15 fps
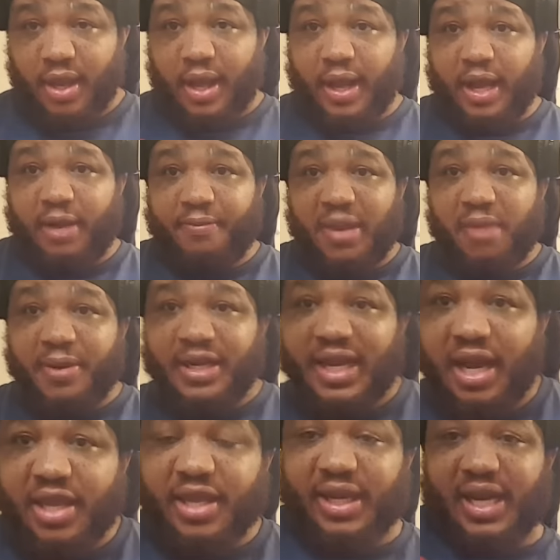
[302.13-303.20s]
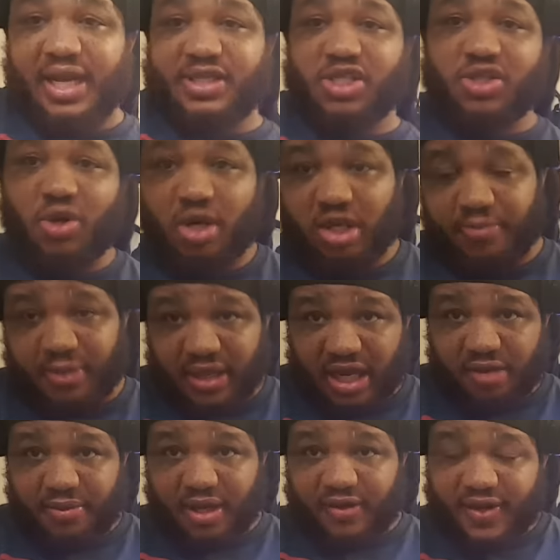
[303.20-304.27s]
Uh, maybe now you guys are starting to
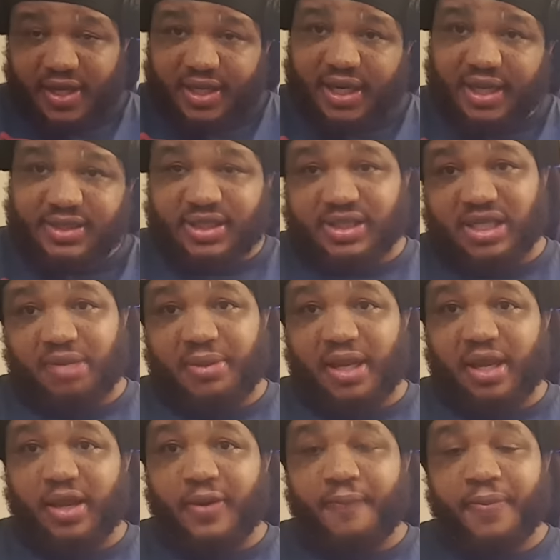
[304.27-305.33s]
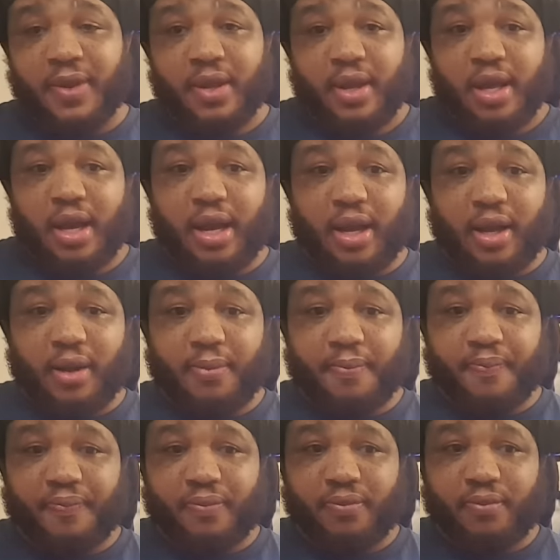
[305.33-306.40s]
believe me. You guys can see me here.
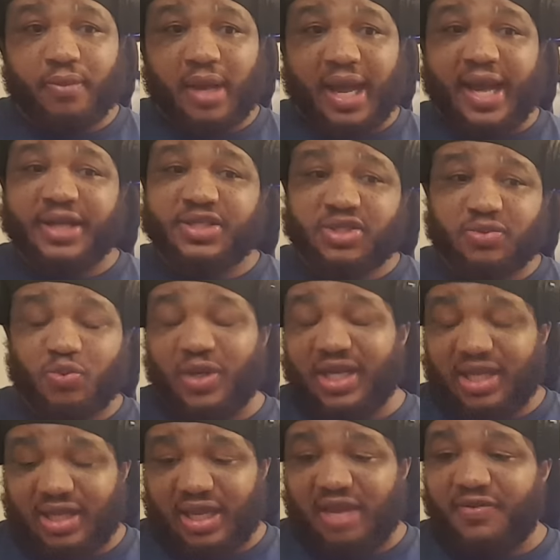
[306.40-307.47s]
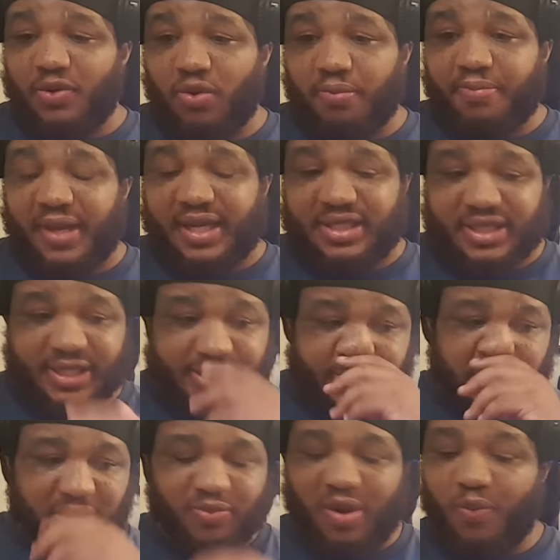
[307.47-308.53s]
Um, I well even on
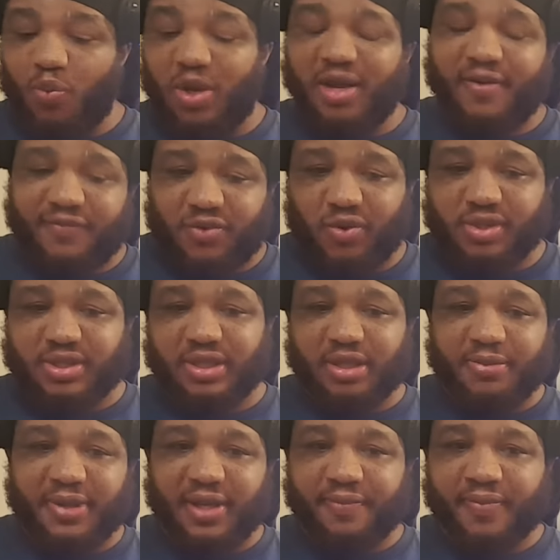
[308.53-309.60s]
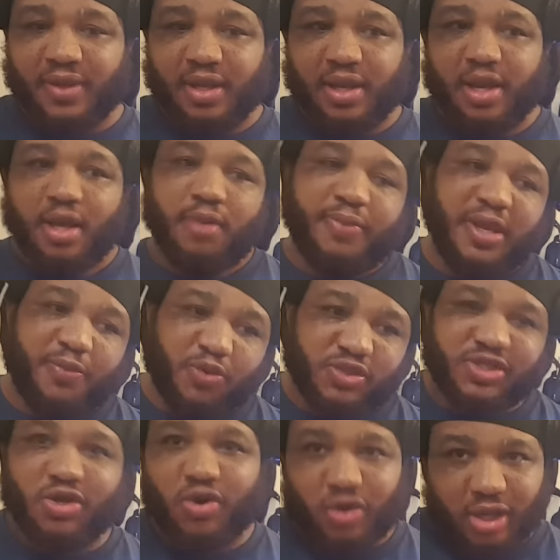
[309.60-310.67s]
BGST. Well, well, of course you know what I mean. People
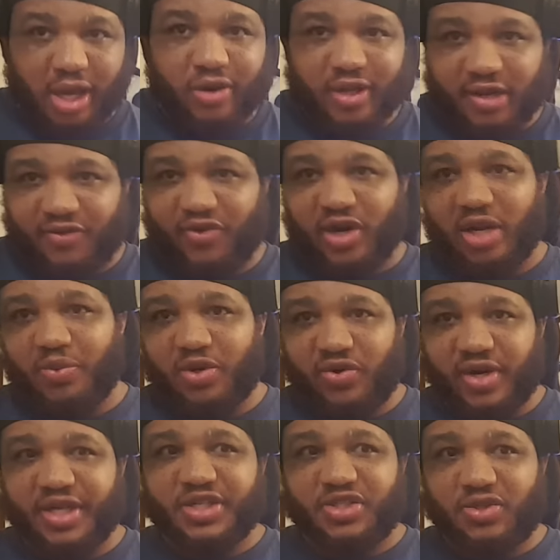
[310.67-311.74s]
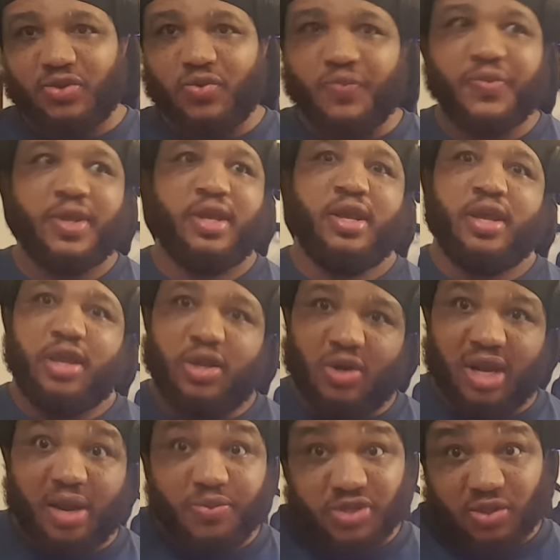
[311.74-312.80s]
still can now give credit where credit's due. You know,
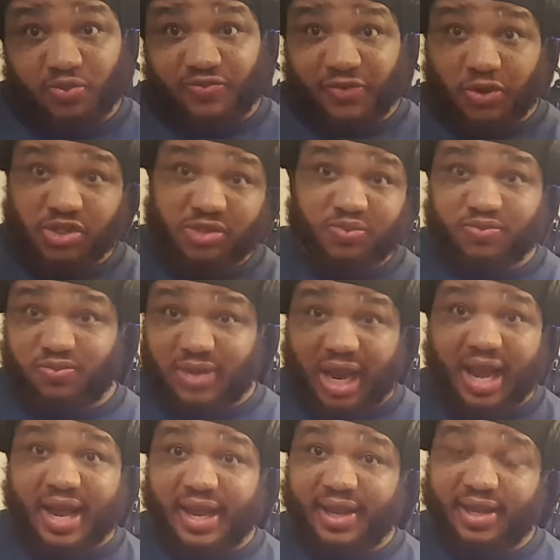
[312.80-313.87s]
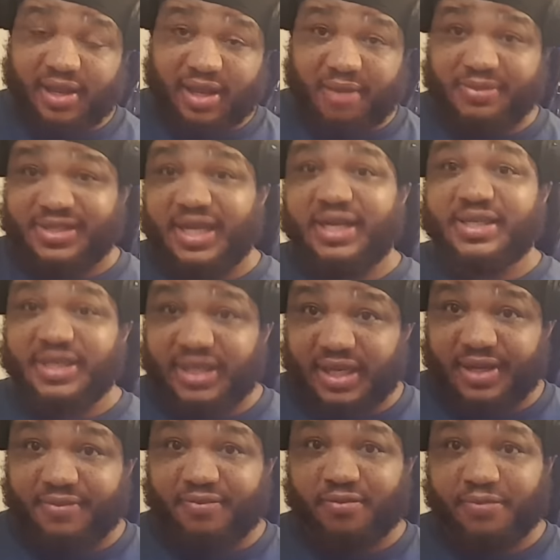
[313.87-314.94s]
I was the first guy. I'm gonna say this
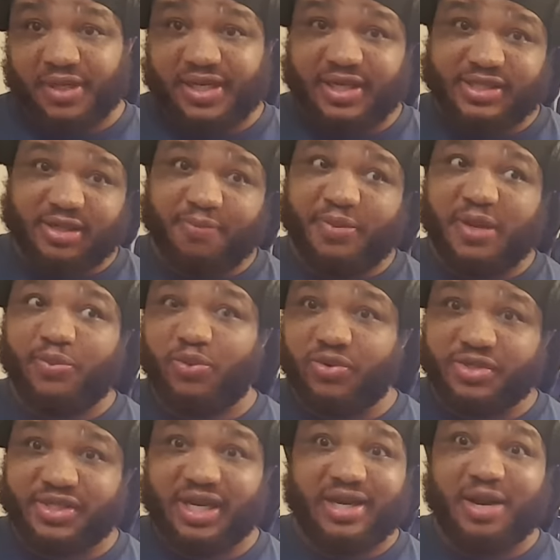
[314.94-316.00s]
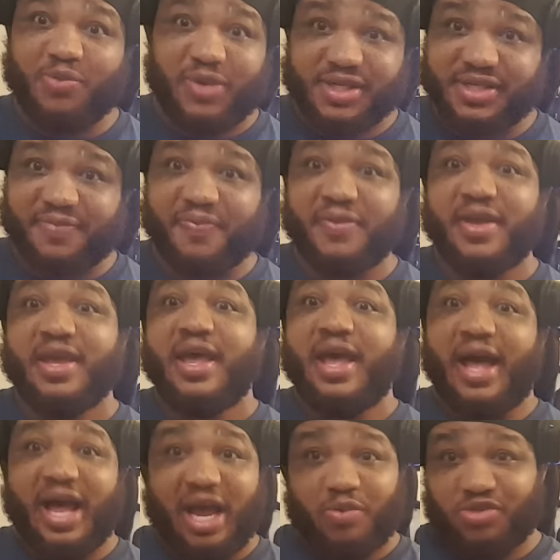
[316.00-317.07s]
again because some people were saying I wasn't.
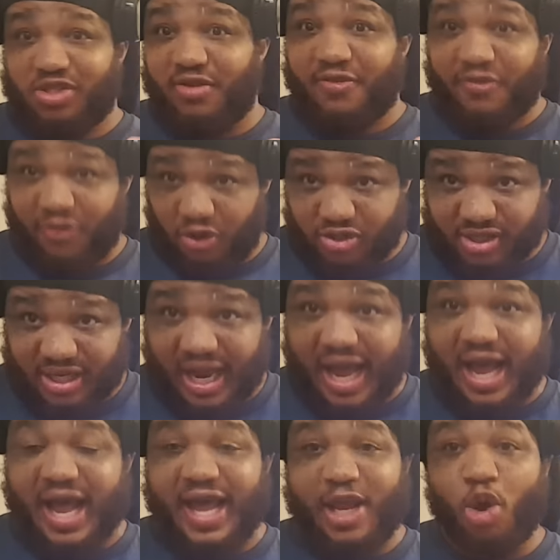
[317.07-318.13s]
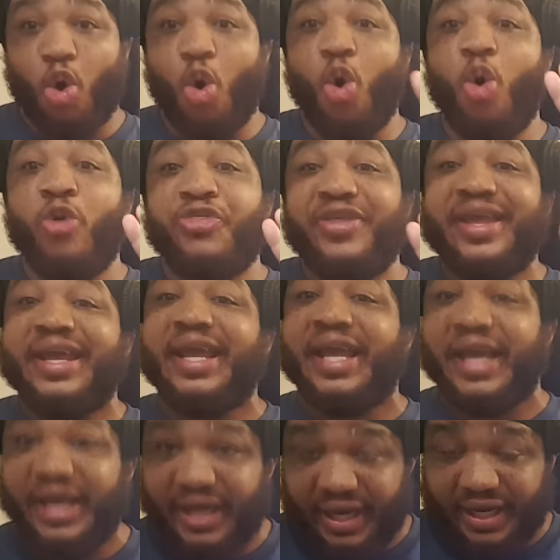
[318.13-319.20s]
I was the first guy on the
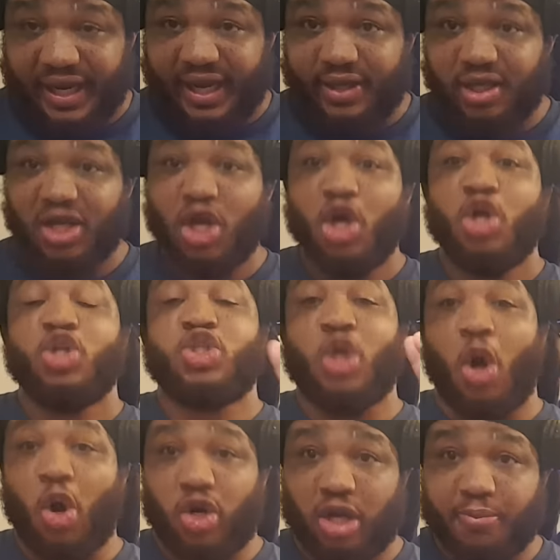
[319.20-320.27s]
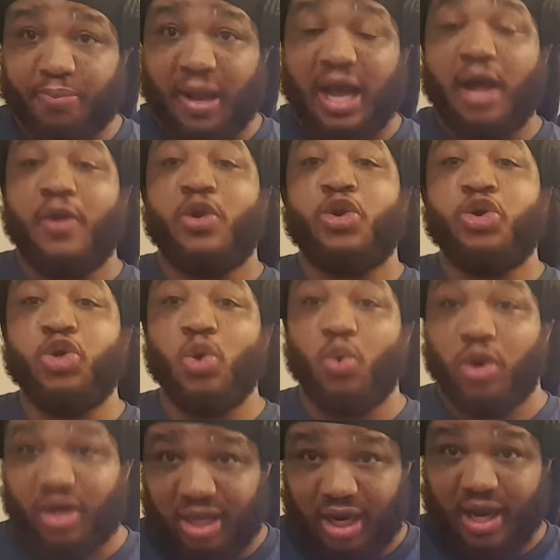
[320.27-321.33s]
internet talking about
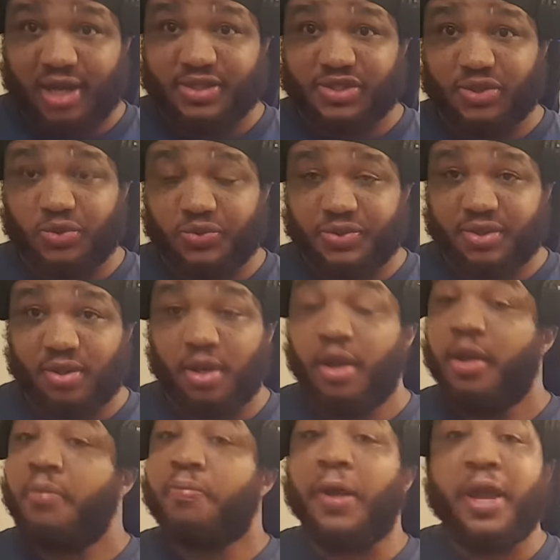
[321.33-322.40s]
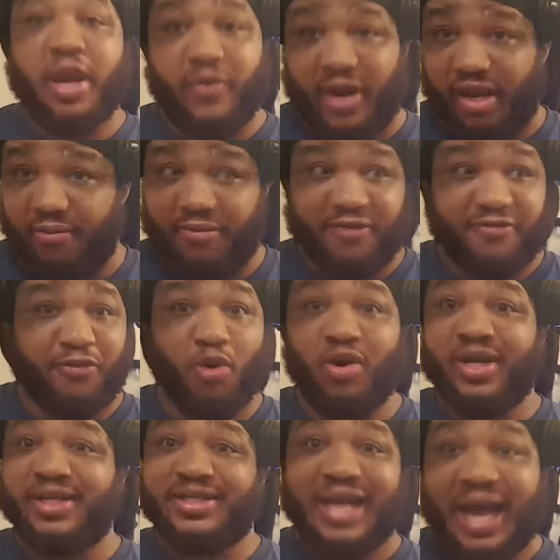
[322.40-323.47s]
newer consoles. Period. Before
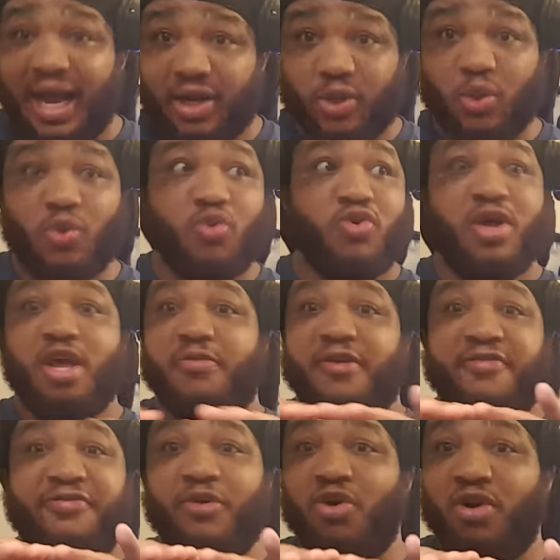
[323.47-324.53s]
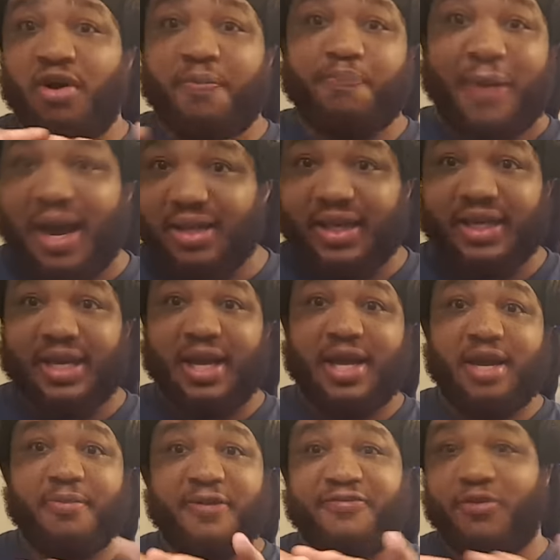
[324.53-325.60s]
Kotaku, before
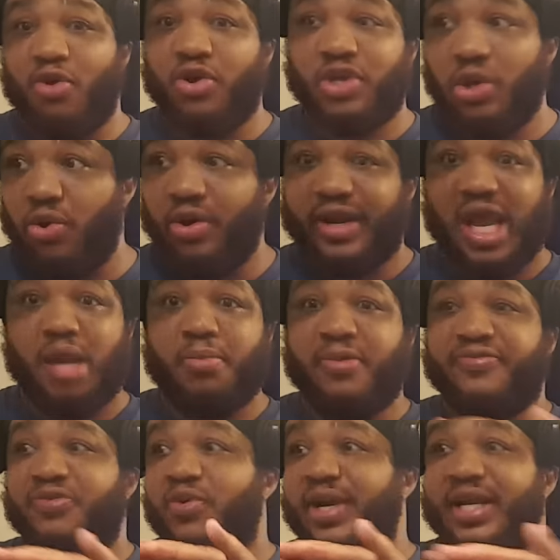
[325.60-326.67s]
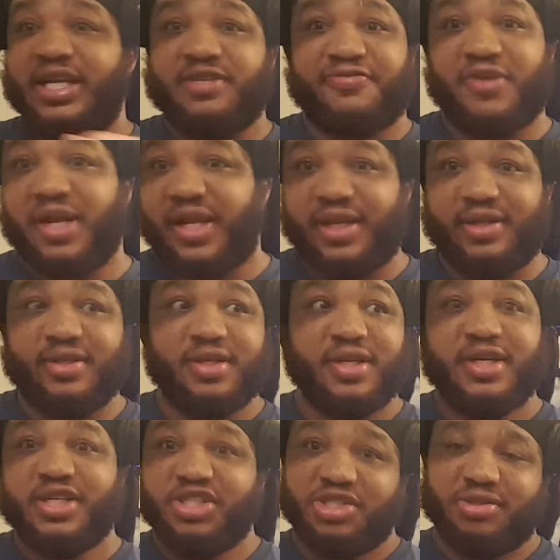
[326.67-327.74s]
Polygon, before Eurogamer, before any of these fucking
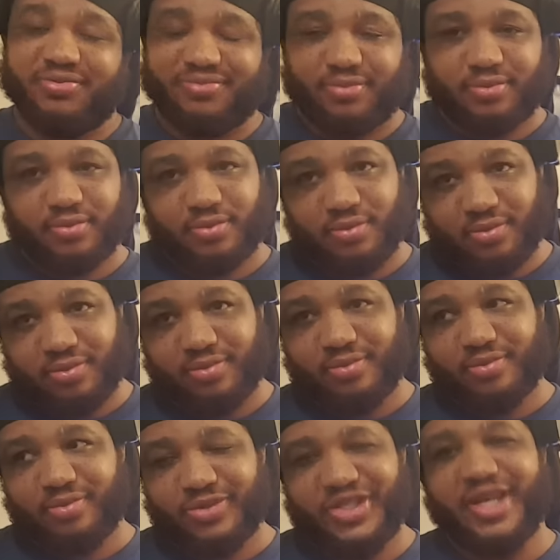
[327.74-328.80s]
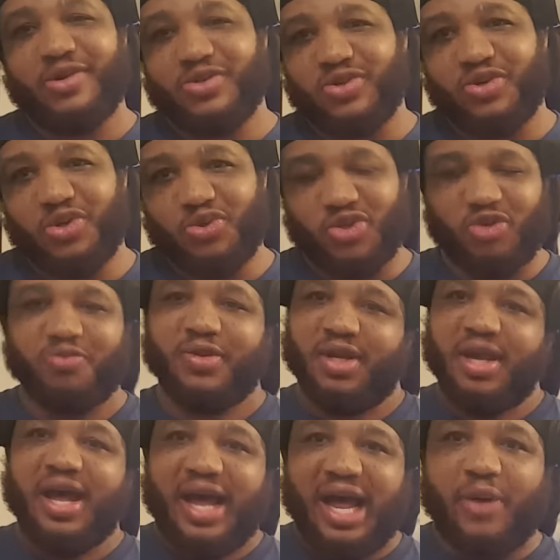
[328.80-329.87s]
channels on YouTube.
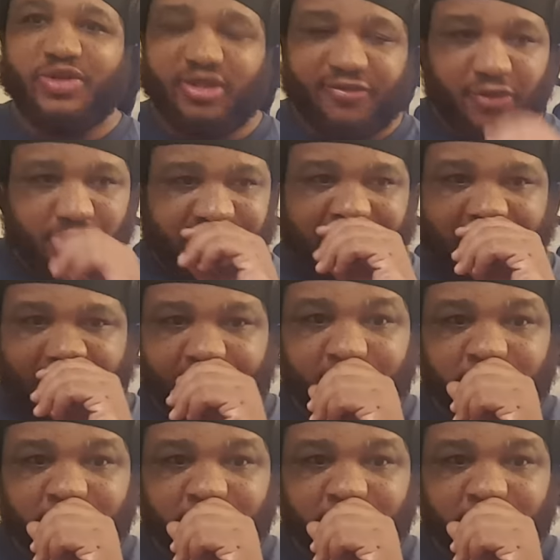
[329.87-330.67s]
I was the first guy.